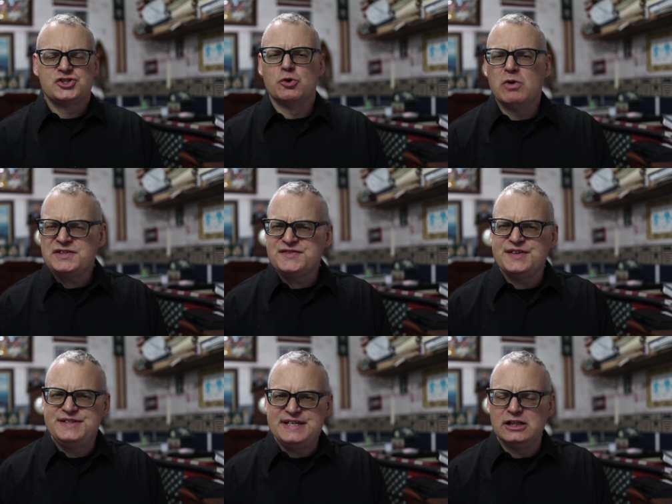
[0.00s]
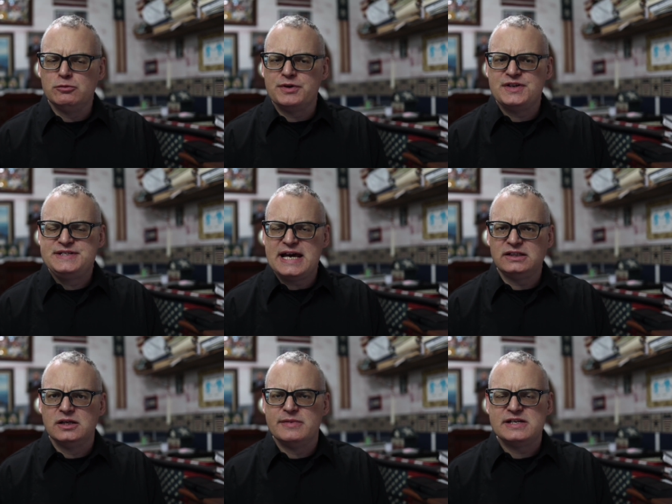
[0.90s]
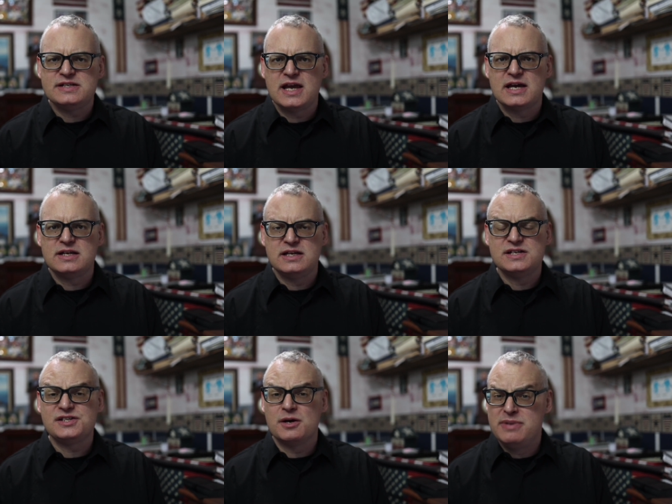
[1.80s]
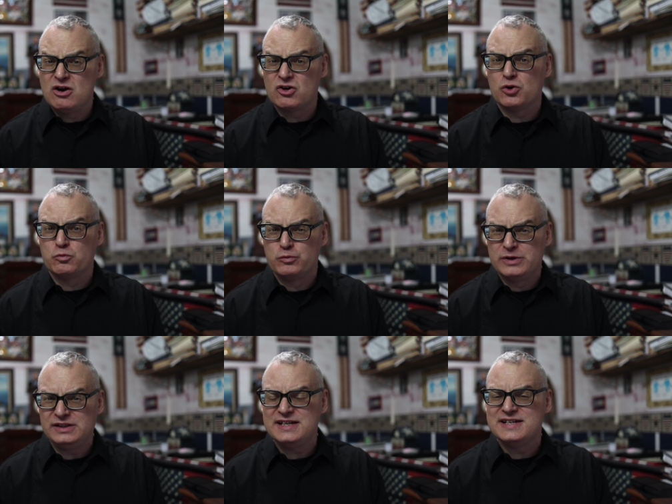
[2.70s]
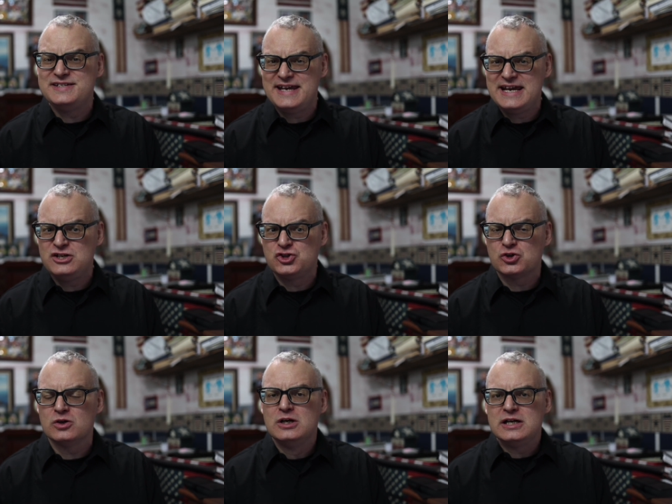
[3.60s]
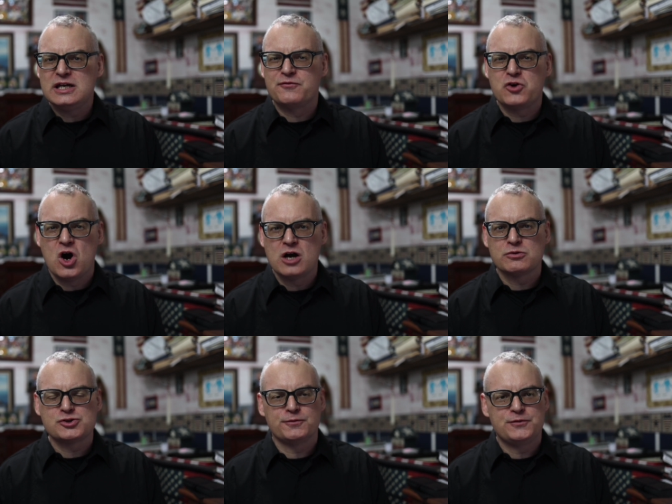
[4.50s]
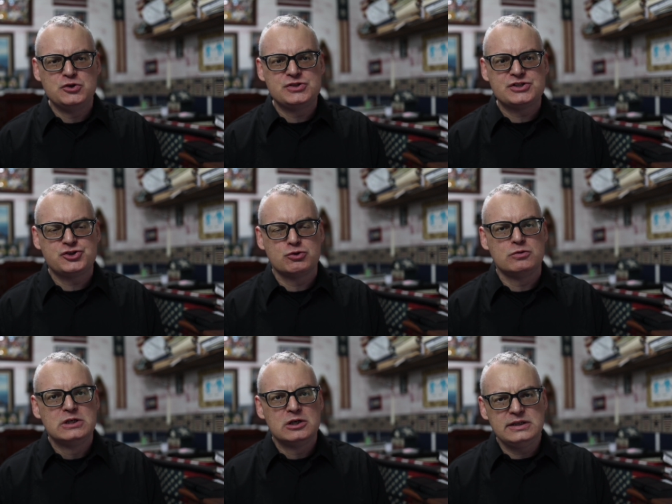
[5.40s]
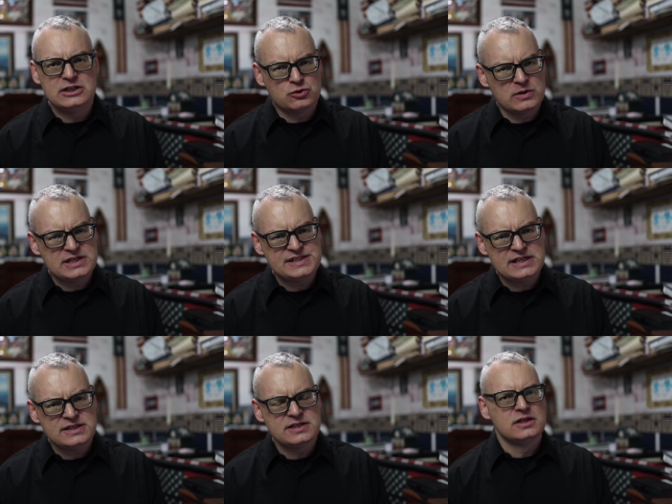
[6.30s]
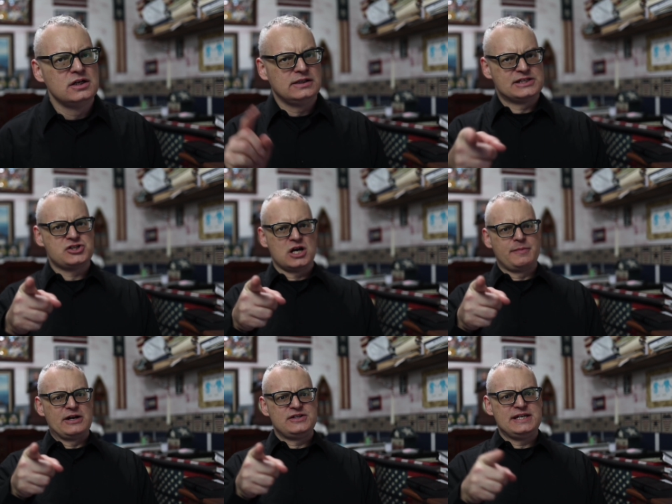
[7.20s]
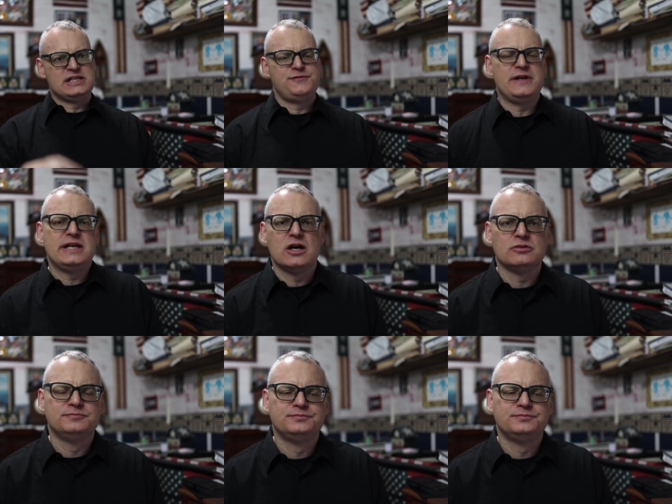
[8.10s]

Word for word: So, what's the deal with the debt limit? And is America really in danger if Congress refuses to increase it? Let's talk about in today's video.